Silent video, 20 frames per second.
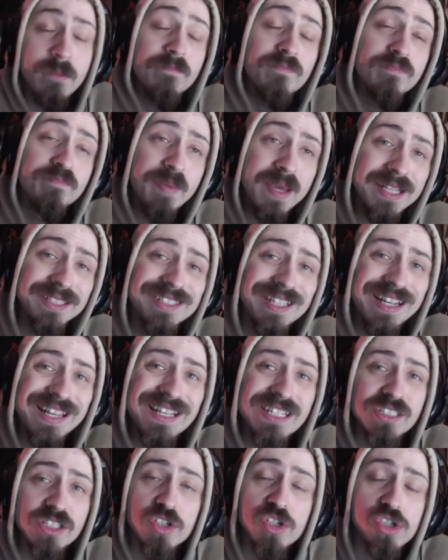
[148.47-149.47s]
Basically,
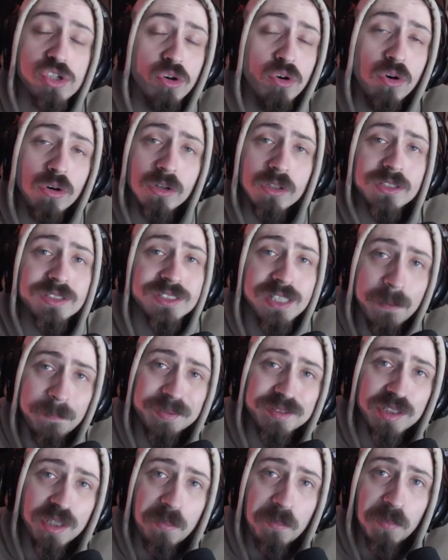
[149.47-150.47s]
it's a short
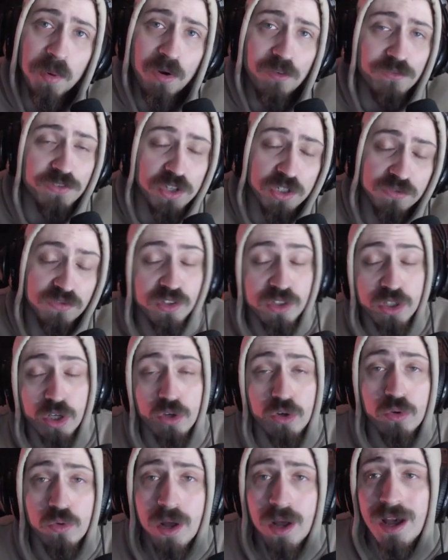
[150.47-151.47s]
10% buff that's for
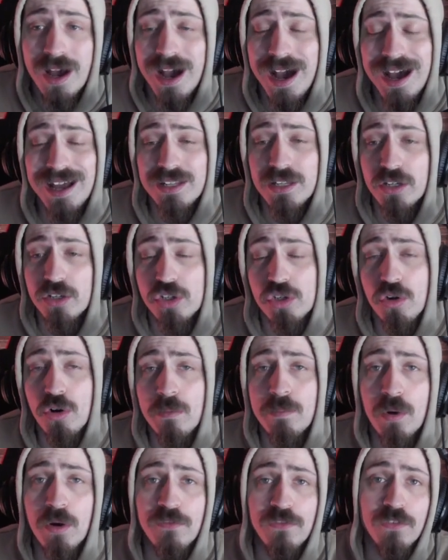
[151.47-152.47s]
you and a short
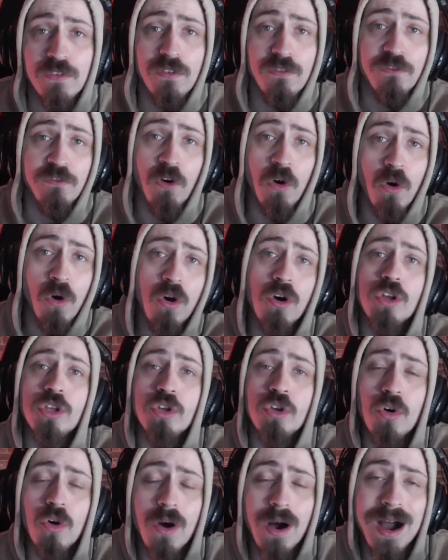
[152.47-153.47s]
buff for
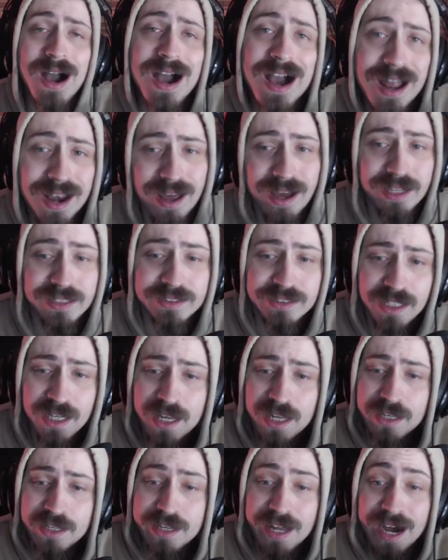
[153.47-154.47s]
your allies.
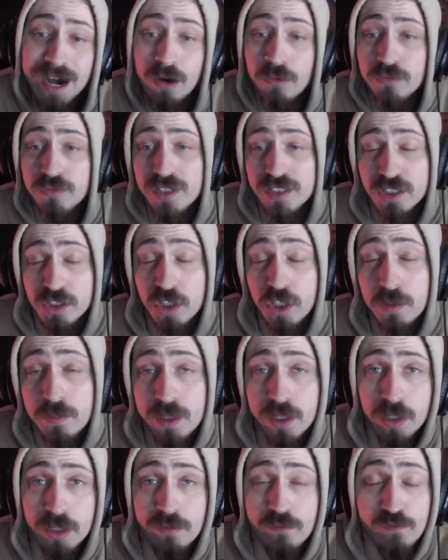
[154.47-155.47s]
Now, this is going to be
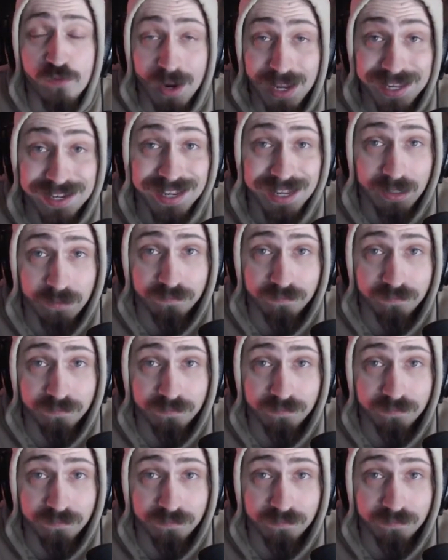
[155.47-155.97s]
good in raiding.